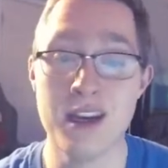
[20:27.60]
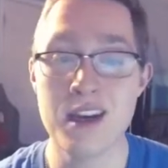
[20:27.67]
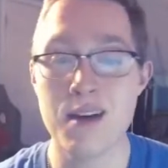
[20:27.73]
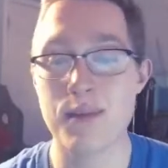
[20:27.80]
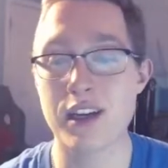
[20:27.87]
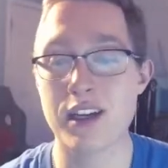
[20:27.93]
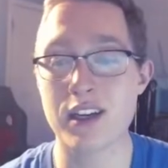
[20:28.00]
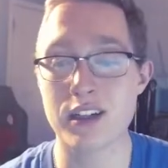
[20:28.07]

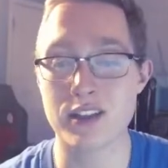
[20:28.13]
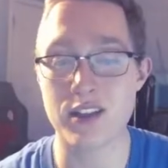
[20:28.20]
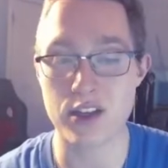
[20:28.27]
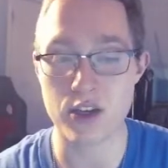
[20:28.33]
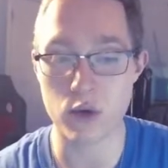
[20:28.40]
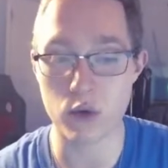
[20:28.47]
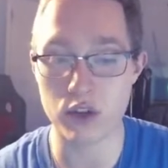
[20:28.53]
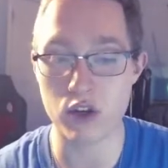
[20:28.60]
Because the
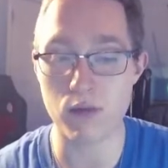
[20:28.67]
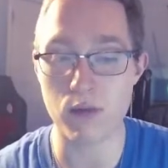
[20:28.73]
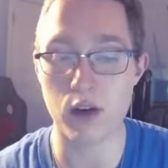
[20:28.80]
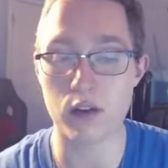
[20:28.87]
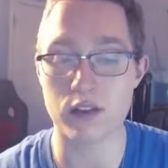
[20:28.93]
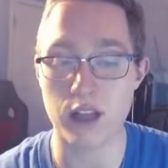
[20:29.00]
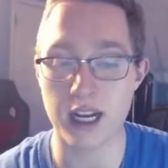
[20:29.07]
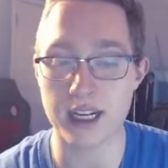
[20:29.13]
user,
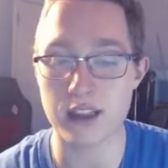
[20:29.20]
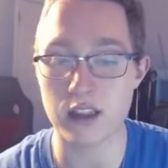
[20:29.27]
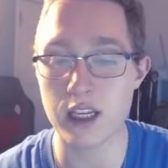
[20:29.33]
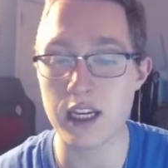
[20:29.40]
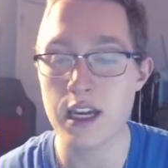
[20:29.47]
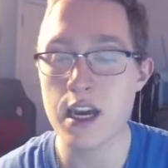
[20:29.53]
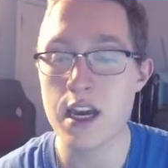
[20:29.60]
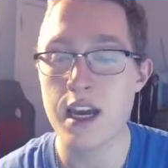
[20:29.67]
most
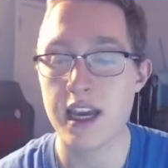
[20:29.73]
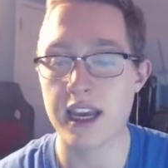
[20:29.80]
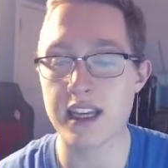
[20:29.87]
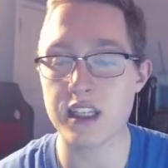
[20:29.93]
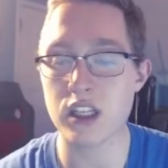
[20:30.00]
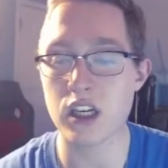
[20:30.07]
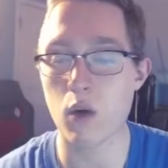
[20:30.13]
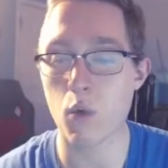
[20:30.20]
likely,
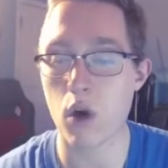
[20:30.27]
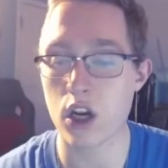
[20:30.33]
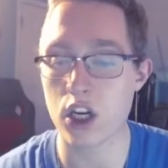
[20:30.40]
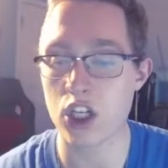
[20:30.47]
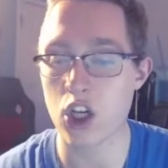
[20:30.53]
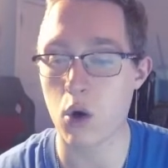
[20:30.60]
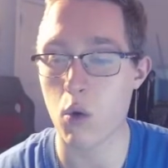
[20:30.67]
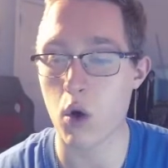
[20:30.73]
he's going to want
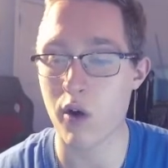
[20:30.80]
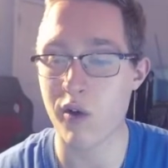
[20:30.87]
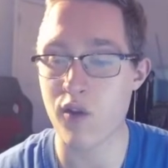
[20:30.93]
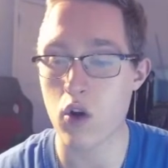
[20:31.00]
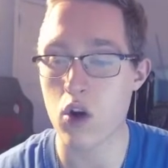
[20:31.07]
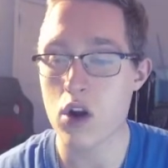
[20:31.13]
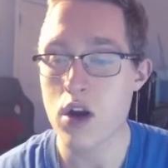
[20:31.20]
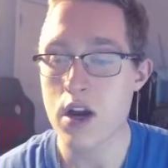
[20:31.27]
to go
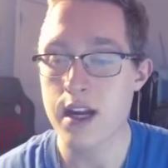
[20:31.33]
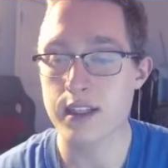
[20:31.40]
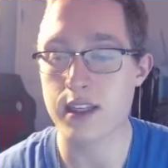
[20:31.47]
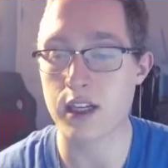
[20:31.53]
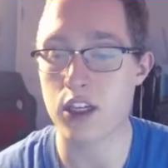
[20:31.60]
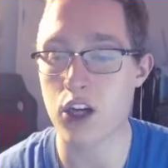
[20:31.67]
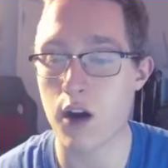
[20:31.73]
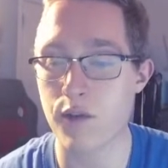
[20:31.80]
over to
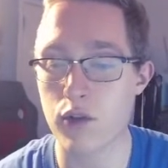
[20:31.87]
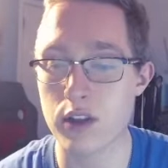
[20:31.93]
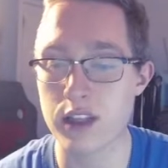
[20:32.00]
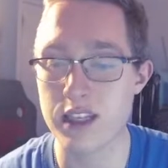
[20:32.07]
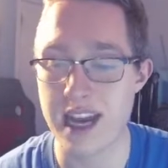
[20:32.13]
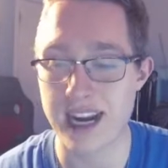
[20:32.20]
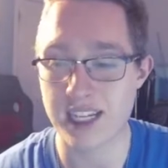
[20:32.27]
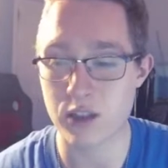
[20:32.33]
cover
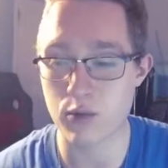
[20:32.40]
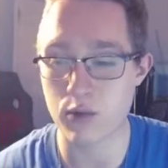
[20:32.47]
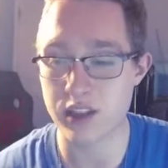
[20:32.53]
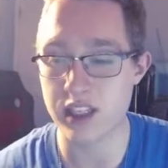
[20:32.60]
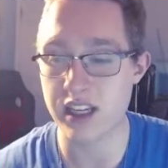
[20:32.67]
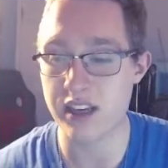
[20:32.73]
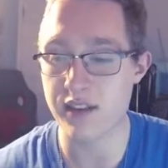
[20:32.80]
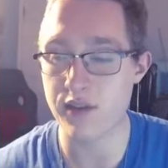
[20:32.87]
the X
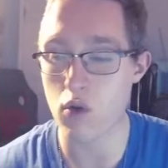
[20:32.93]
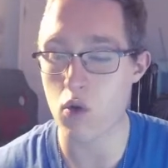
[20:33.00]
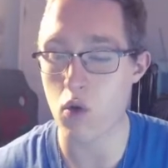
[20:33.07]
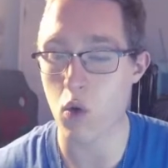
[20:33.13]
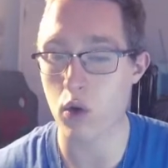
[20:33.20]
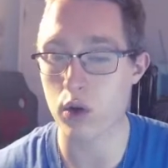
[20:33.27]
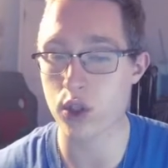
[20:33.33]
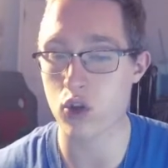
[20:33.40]
receiver
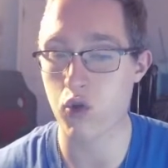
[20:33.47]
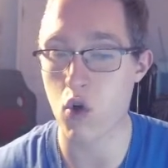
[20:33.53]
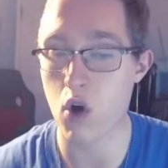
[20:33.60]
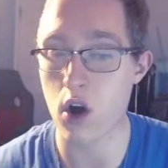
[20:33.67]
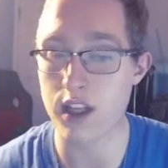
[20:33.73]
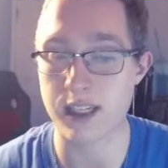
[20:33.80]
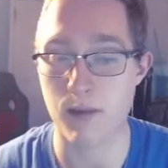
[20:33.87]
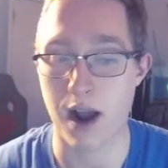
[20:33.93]
or the
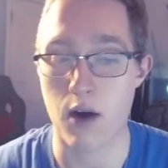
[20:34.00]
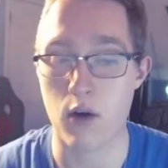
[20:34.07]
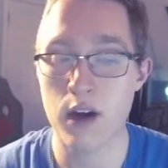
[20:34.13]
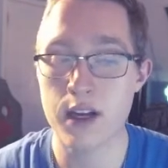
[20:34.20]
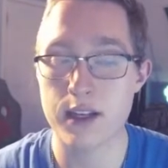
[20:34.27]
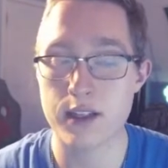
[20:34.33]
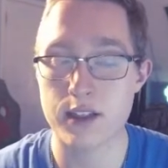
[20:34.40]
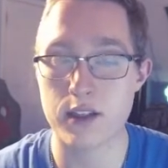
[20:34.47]
crossing route.
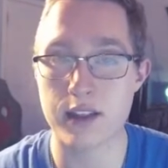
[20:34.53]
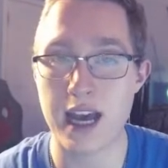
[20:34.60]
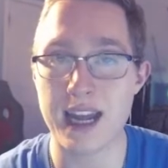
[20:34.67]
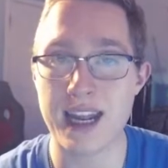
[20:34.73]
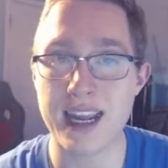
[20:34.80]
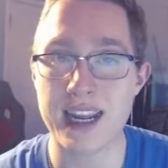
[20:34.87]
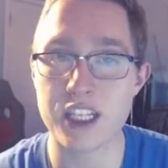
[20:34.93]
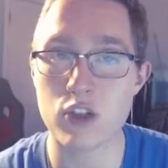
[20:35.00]
So that
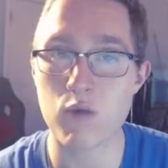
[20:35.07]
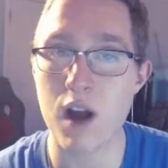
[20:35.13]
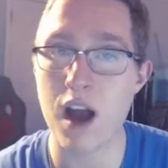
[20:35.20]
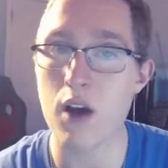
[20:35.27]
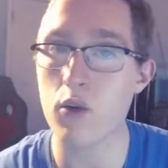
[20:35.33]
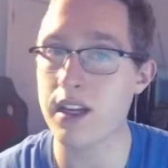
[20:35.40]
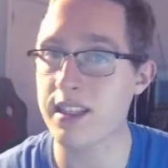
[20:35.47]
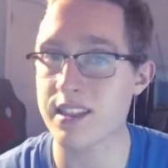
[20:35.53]
hitch
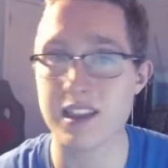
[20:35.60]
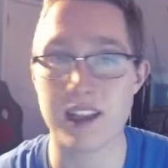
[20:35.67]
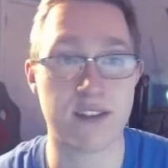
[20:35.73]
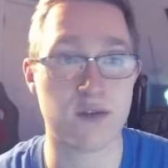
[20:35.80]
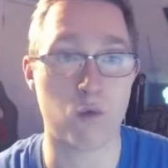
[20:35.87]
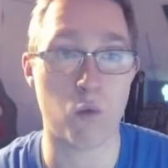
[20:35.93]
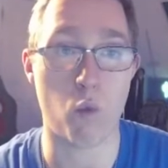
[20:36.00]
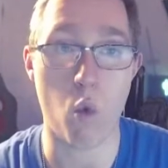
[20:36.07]
route is
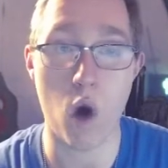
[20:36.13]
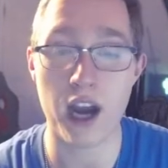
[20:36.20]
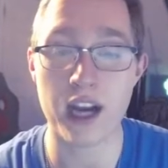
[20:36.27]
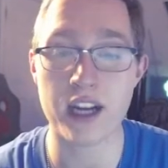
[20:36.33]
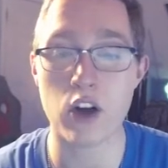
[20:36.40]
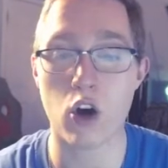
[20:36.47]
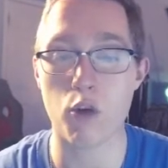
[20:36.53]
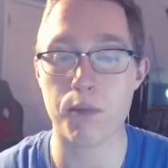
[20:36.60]
left wide
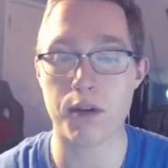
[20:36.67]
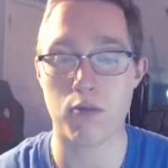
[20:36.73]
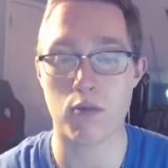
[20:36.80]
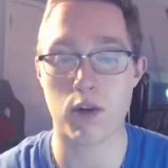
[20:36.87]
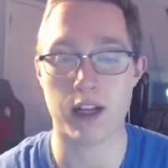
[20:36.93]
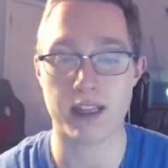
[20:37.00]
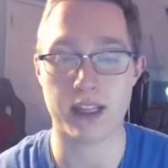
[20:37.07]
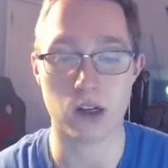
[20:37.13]
open
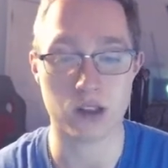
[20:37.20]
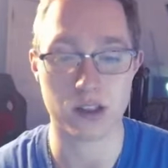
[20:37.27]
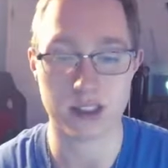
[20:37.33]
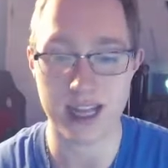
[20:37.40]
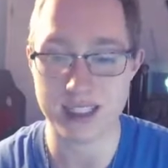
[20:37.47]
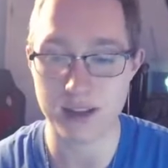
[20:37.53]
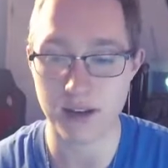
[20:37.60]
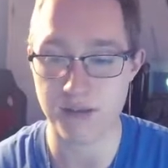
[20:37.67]
right there. So
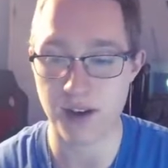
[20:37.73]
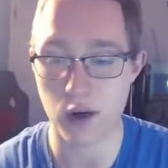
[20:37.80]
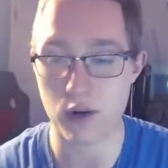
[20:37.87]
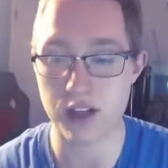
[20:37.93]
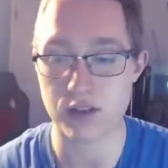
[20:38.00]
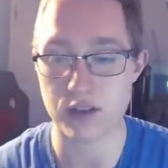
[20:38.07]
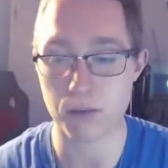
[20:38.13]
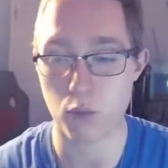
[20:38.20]
that's a very
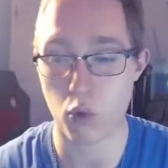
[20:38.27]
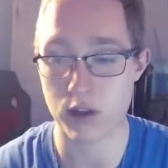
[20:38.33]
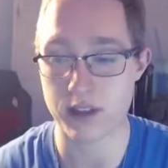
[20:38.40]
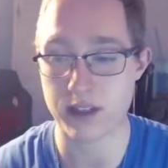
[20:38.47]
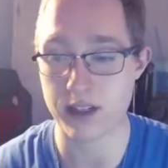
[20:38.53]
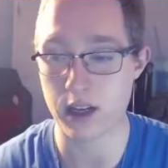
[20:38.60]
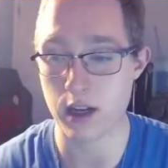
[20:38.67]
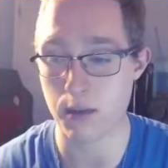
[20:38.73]
interesting
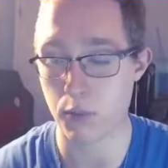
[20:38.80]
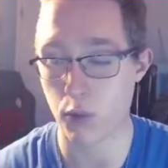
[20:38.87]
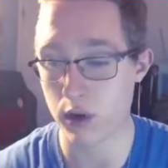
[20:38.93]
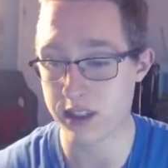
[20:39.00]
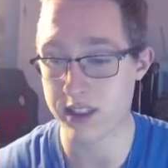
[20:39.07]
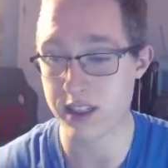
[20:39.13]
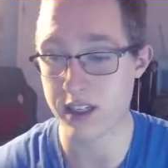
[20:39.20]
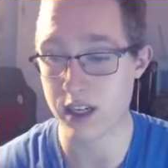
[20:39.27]

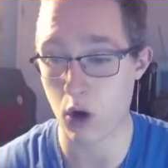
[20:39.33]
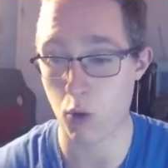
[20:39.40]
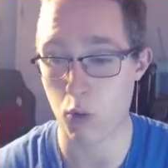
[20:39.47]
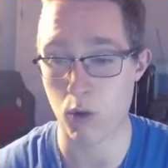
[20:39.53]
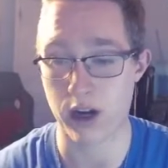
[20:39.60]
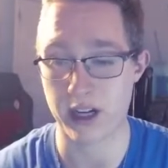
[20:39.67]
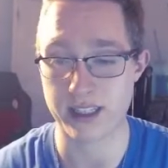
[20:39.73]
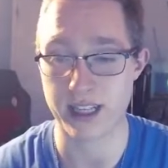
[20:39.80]
point to note
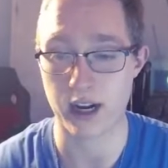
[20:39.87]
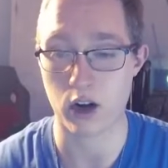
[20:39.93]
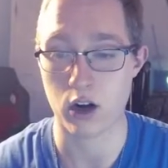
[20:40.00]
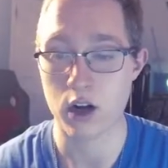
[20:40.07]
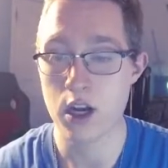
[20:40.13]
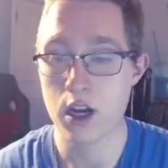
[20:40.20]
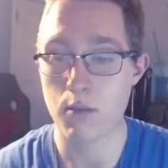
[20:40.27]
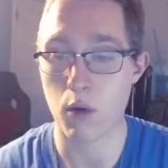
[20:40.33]
right there.
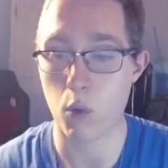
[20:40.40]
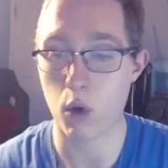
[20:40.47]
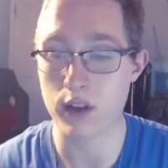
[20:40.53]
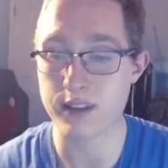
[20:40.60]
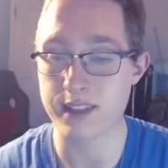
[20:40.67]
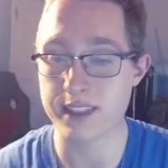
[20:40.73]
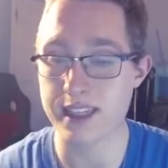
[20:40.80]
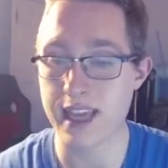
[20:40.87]
But
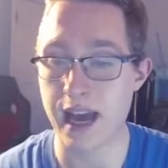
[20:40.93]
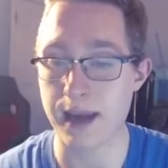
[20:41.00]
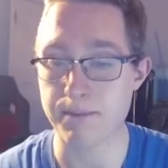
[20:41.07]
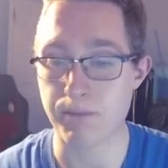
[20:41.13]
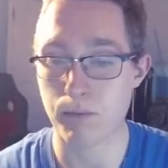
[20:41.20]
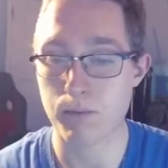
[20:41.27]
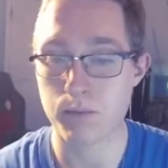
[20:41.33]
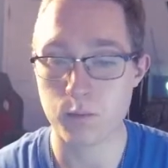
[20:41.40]
once again,
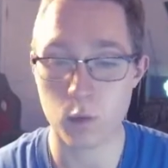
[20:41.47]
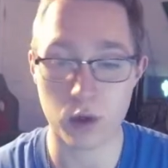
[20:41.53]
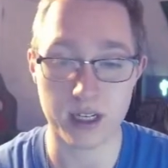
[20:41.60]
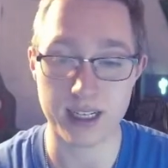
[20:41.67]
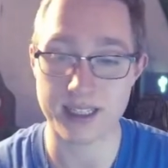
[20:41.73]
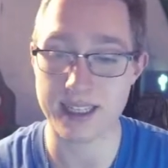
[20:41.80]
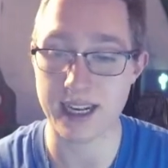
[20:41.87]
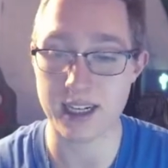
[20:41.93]
we're going
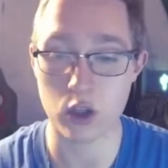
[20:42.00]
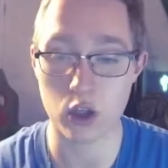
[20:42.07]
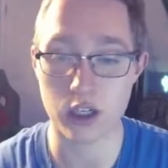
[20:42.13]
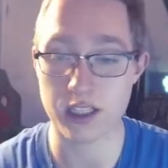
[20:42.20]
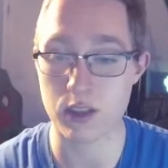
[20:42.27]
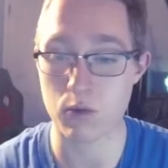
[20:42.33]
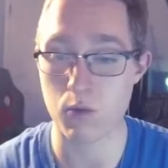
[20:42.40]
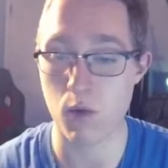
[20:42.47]
to take a look at
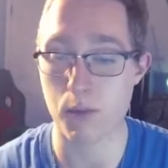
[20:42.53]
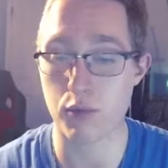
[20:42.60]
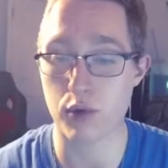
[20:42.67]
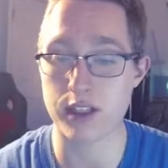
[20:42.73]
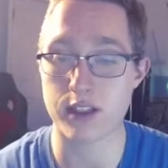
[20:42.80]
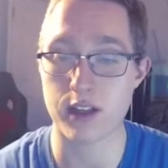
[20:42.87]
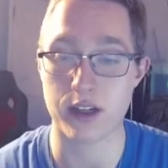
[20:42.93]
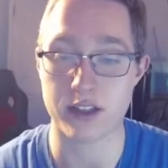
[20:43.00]
this one play
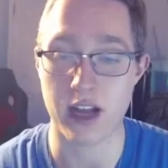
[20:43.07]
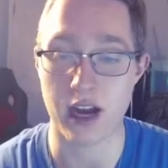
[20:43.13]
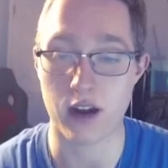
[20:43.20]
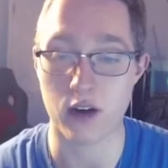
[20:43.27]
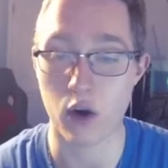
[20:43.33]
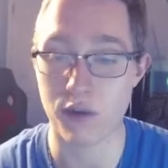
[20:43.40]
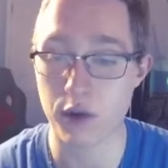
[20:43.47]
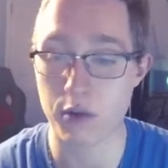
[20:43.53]
touchdown.
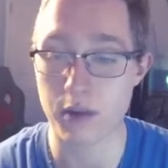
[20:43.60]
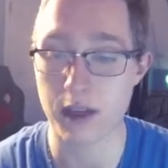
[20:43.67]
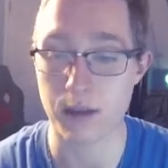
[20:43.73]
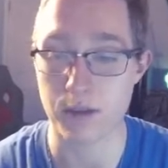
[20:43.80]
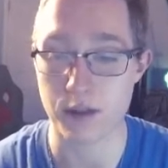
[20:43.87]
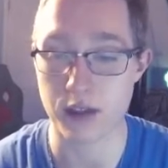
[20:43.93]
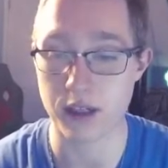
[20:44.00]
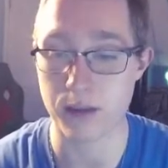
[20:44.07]
Hopefully we get
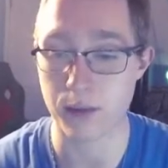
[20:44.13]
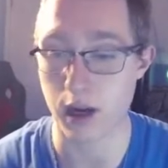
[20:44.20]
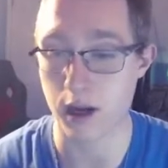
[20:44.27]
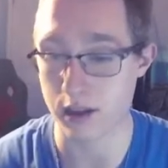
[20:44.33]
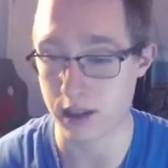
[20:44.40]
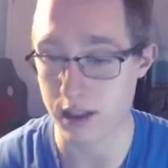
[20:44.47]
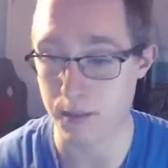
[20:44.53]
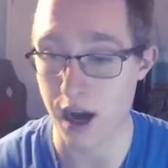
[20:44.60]
a
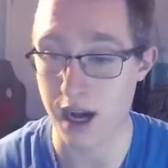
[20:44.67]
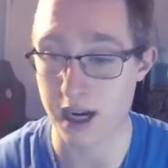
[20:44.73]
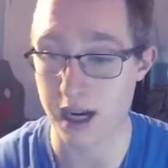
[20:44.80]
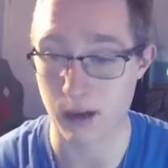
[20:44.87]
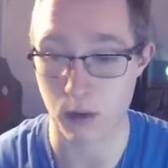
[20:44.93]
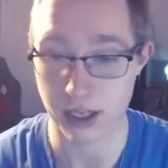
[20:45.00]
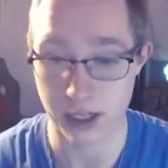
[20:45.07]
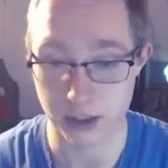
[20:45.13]
clean pocket
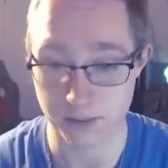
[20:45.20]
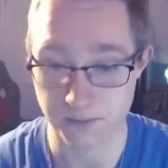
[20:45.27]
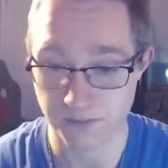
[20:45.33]
right here.